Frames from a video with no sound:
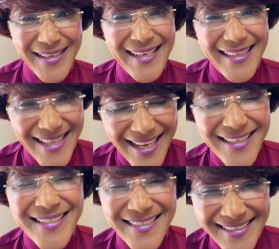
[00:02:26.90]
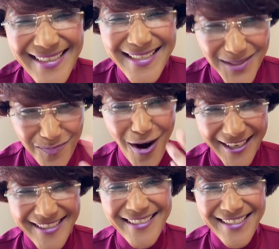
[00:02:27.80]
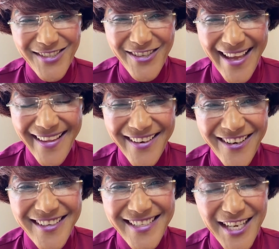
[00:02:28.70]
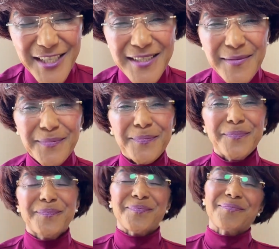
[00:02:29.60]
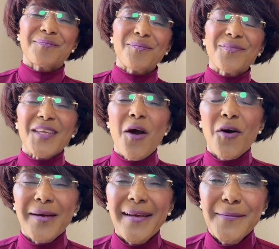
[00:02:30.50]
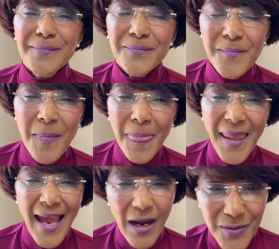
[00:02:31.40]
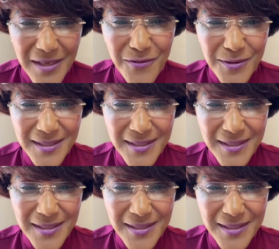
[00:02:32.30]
let's practice together, yes? Okay, I'll give you some